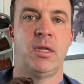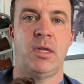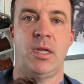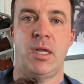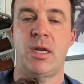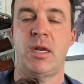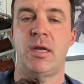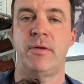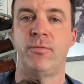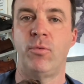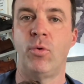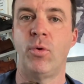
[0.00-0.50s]

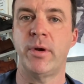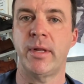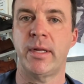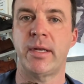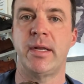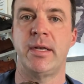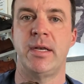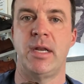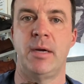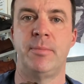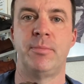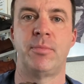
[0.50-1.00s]
and I've worn it a
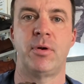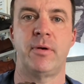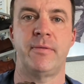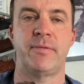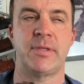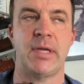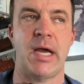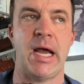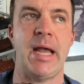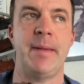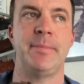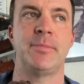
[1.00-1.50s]
number of
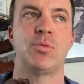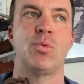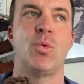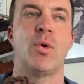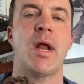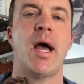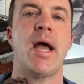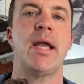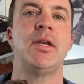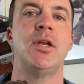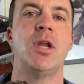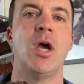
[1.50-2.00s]
times when
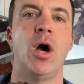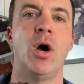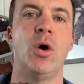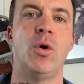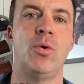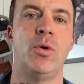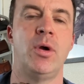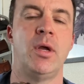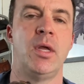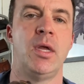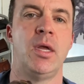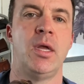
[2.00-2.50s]
I
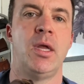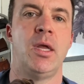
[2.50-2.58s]
know